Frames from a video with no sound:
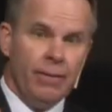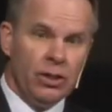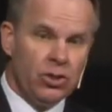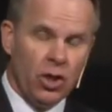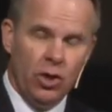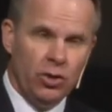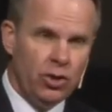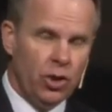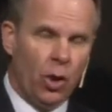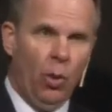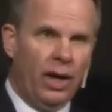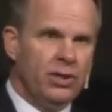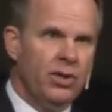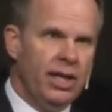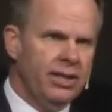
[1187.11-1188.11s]
So you're
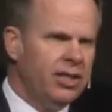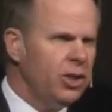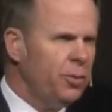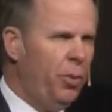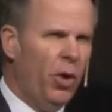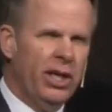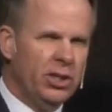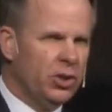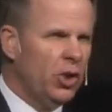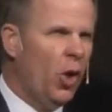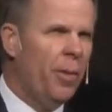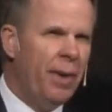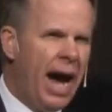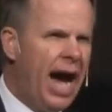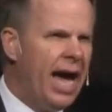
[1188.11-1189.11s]
wondering at this point, so
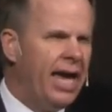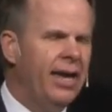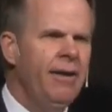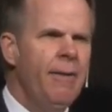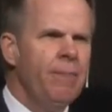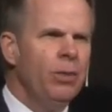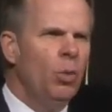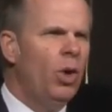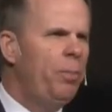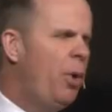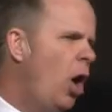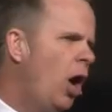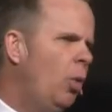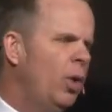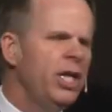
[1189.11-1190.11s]
am I. Well,
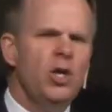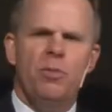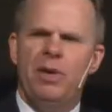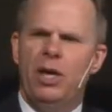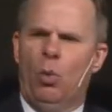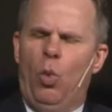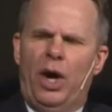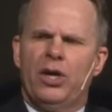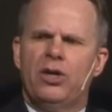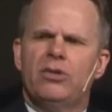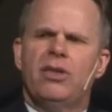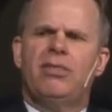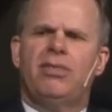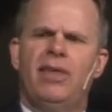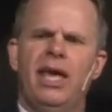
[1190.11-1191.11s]
Paul, what do you mean? What are
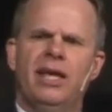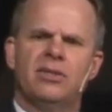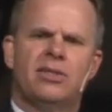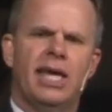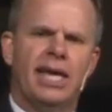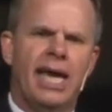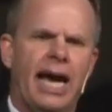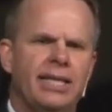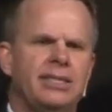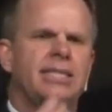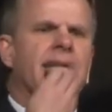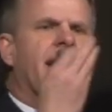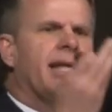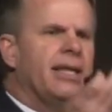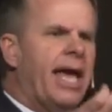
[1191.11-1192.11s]
the things that God
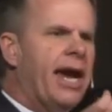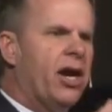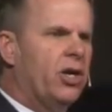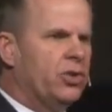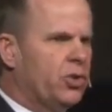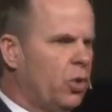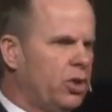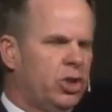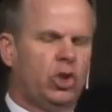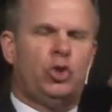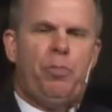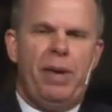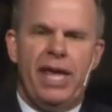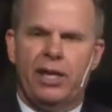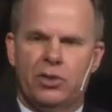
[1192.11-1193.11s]
declares or
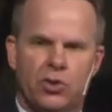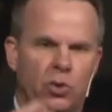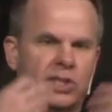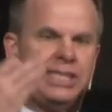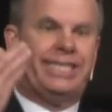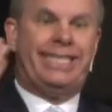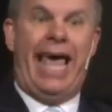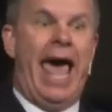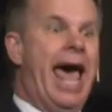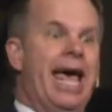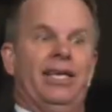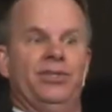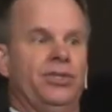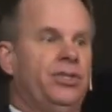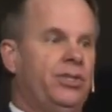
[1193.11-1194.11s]
speaks or
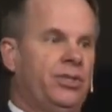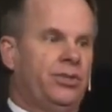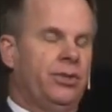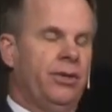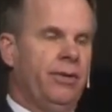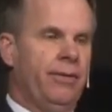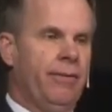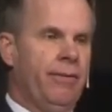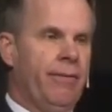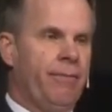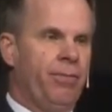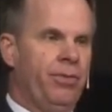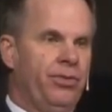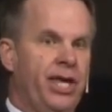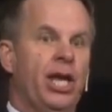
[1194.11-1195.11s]
says
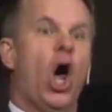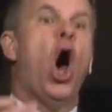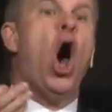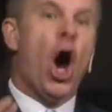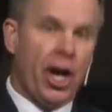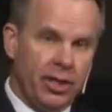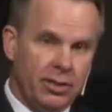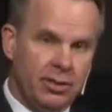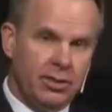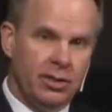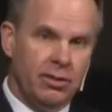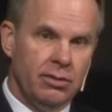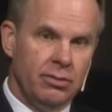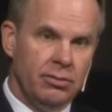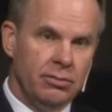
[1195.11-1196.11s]
that aren't,
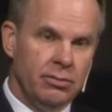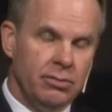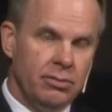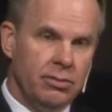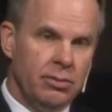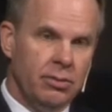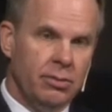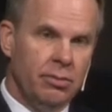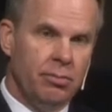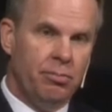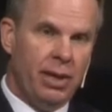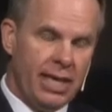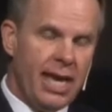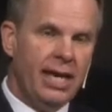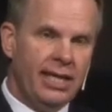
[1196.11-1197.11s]

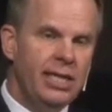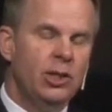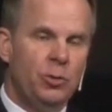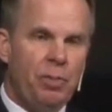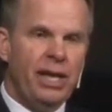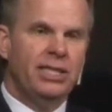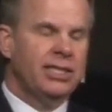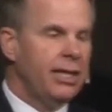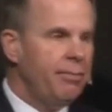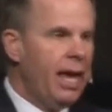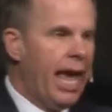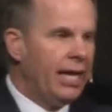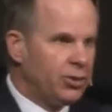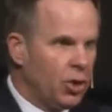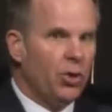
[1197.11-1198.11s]
but yet he speaks them
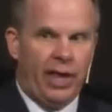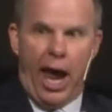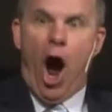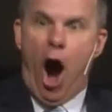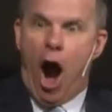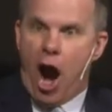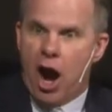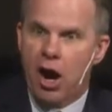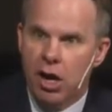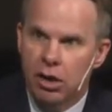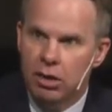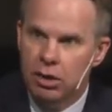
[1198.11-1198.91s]
as though they are?